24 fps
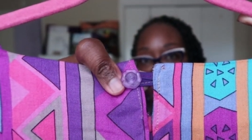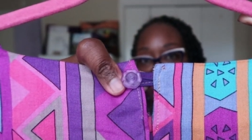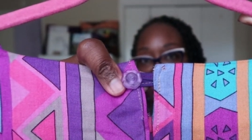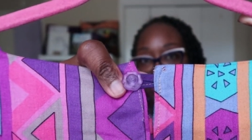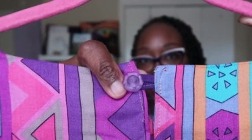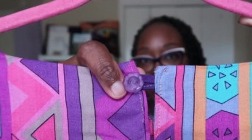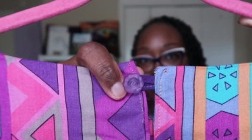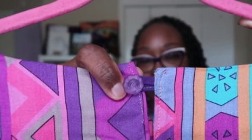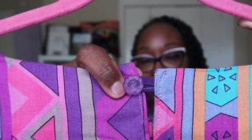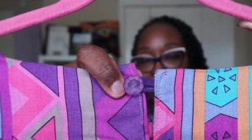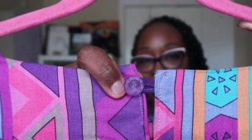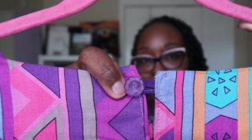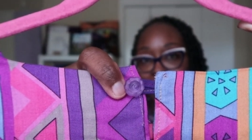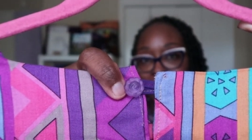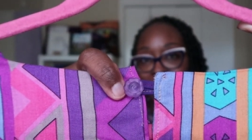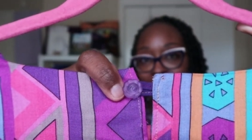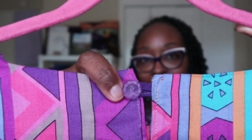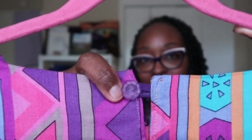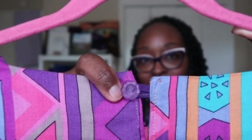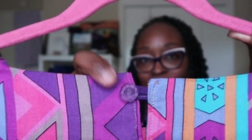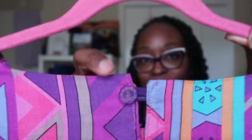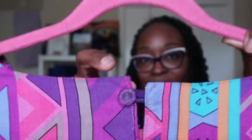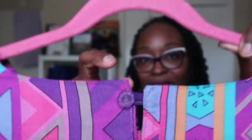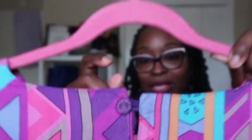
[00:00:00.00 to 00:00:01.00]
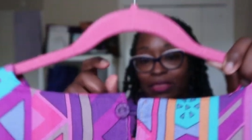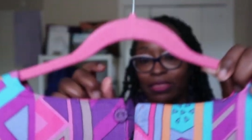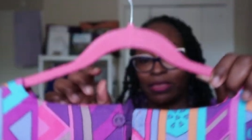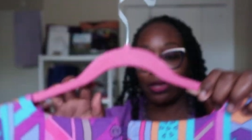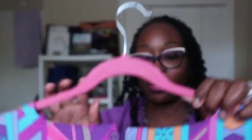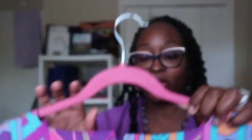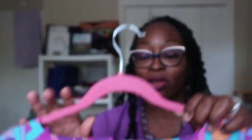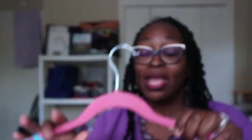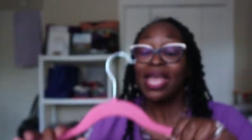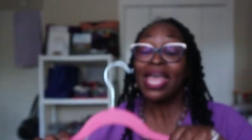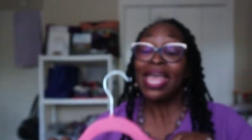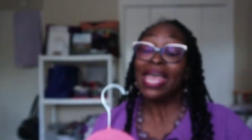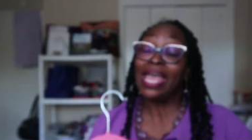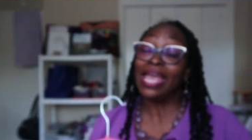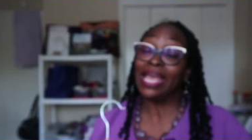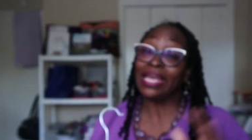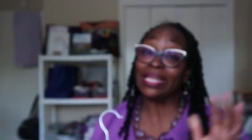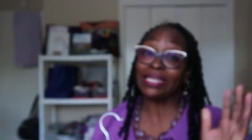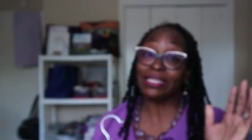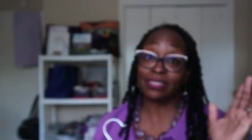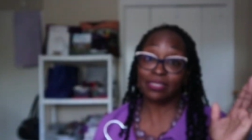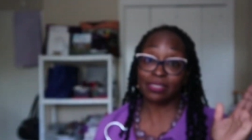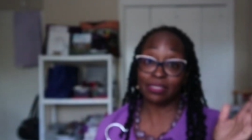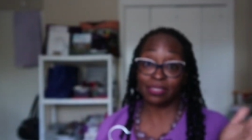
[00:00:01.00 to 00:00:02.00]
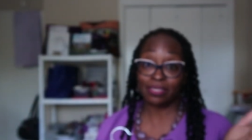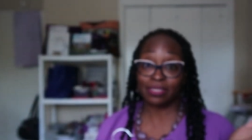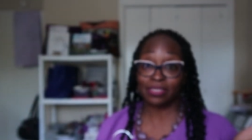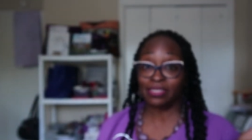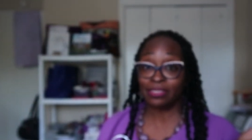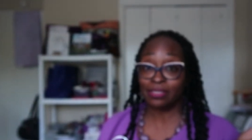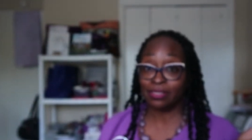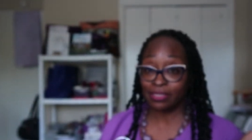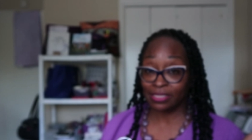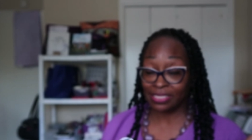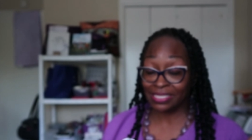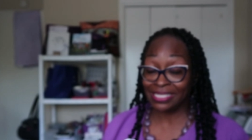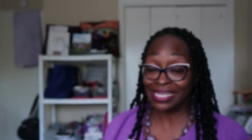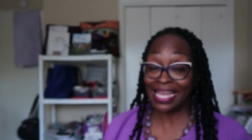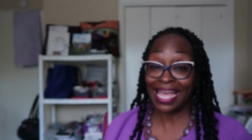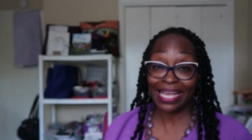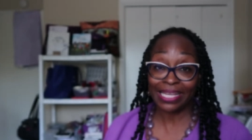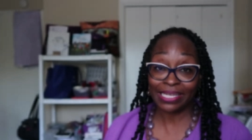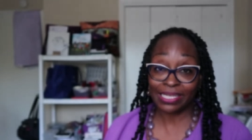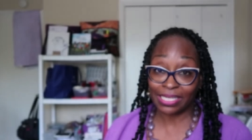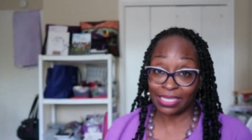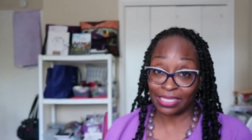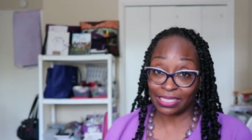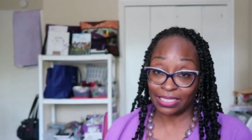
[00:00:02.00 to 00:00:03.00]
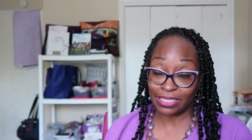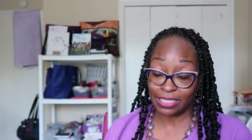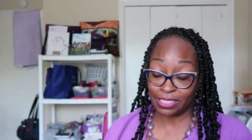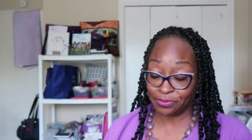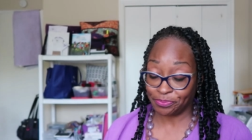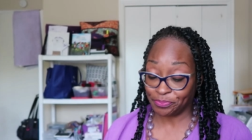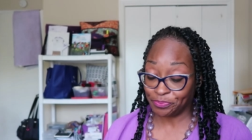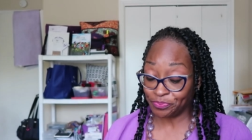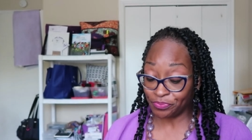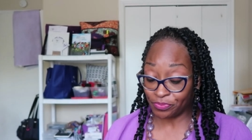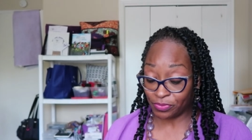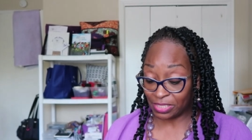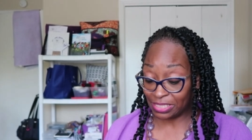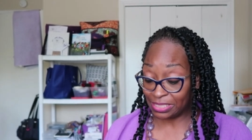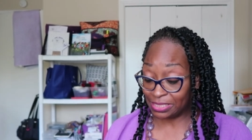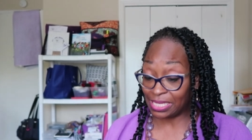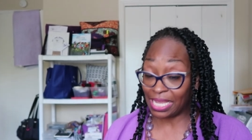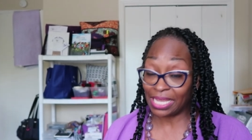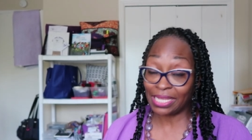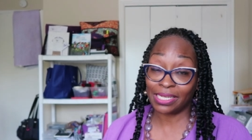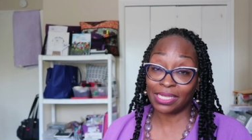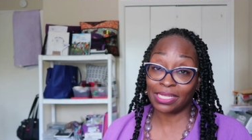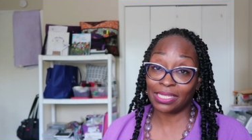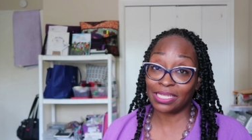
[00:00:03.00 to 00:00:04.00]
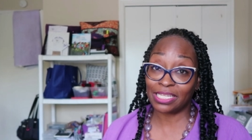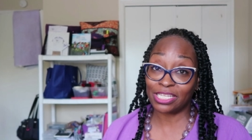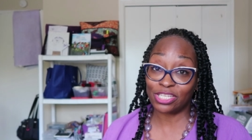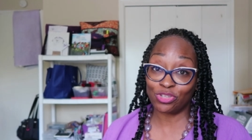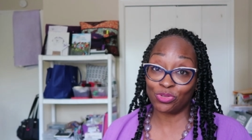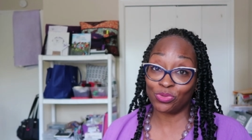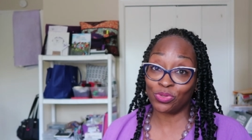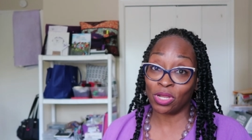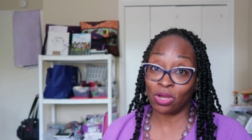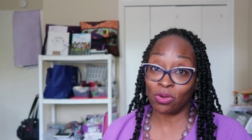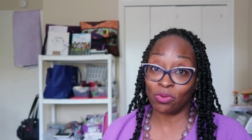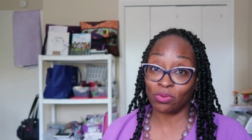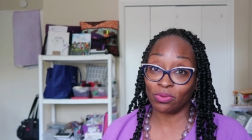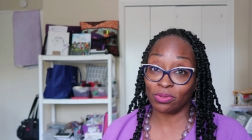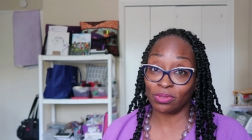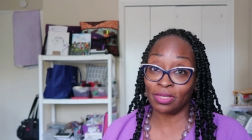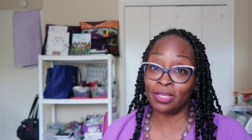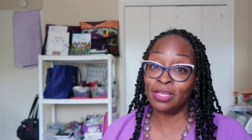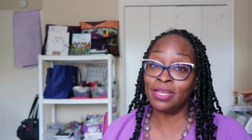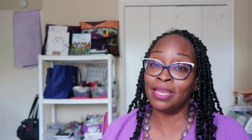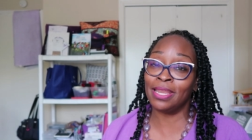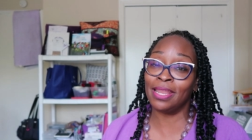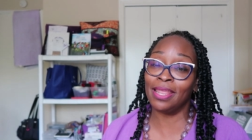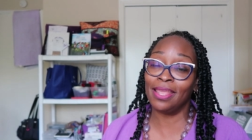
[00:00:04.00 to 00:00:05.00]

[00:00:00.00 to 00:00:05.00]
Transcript: you can see my button back there. And technically, technically you don't